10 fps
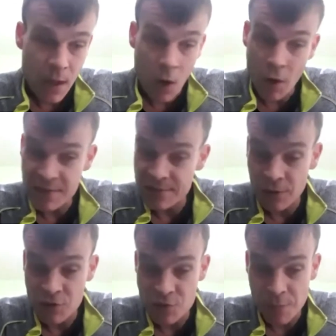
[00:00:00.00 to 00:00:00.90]
I didn't.
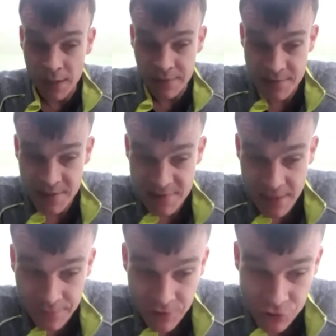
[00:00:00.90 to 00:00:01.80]
I just bought the
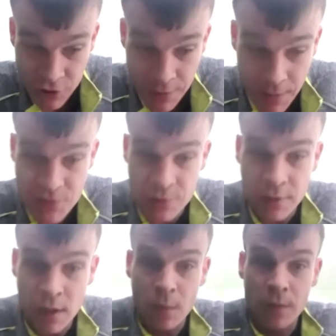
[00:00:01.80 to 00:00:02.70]
C73 because I
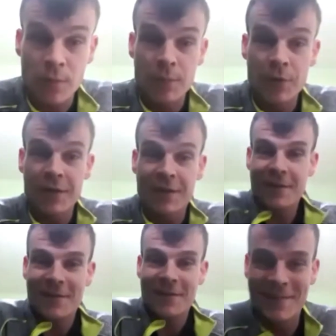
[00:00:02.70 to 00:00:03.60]
know what I'm like.
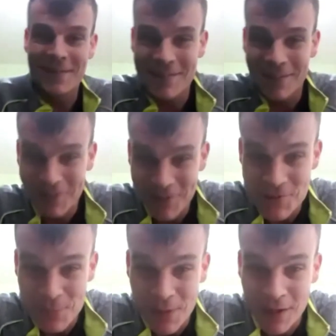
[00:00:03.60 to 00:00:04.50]
So I
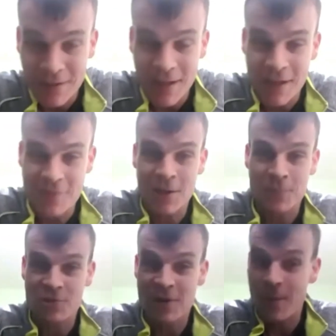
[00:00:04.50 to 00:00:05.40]
just bought a
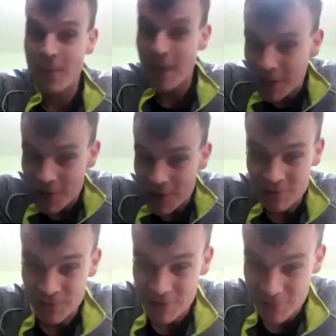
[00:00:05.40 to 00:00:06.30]
telescope straight away because I
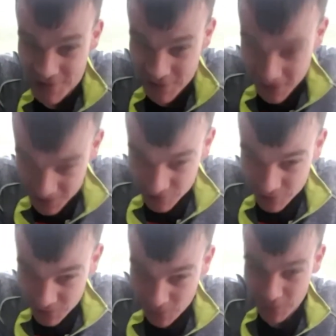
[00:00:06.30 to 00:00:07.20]
done the research and I
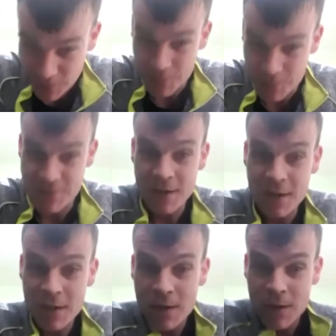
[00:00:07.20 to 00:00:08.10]
knew what I was.
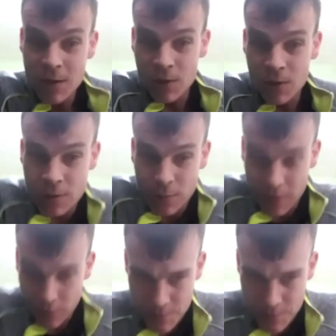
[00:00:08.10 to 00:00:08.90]
I knew what